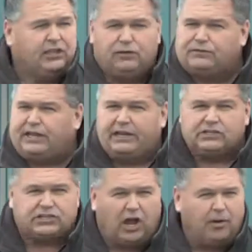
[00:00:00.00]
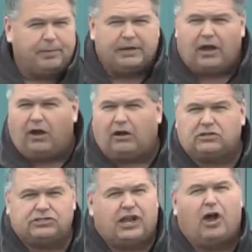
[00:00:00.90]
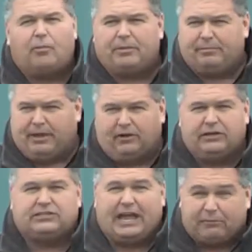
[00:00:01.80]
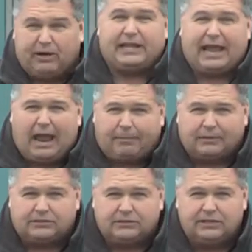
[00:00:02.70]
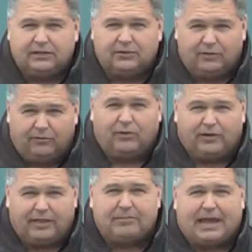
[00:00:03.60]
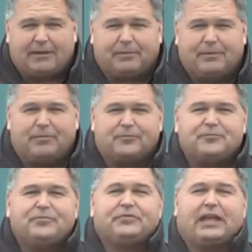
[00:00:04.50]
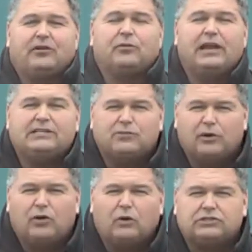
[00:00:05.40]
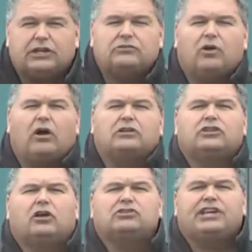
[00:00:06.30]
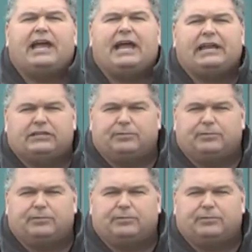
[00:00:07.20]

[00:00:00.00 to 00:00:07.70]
You've seen us stomping cars, stomping buildings. That really happens. We're them kind of people. And the reason we're North Central Arkansas's giant is